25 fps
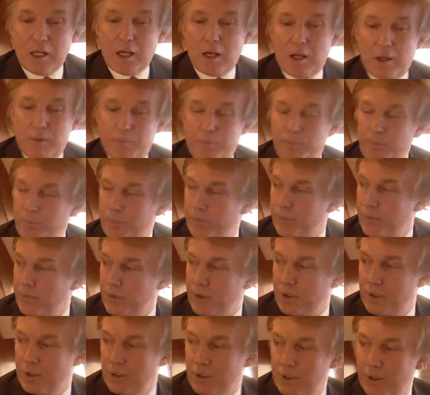you wouldn't talk to
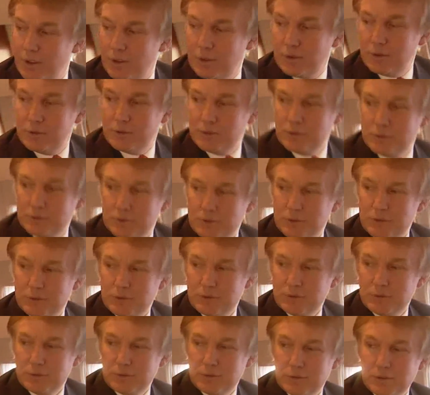me if the camera wasn't
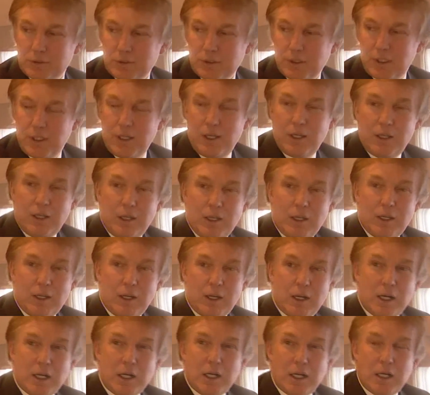here?
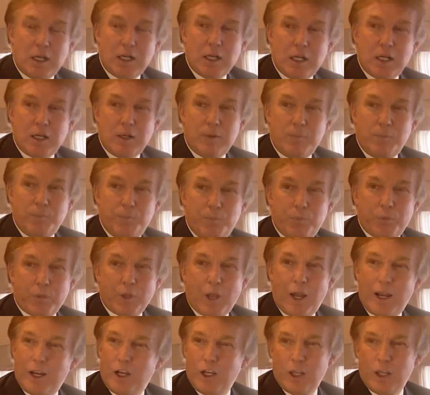Be honest.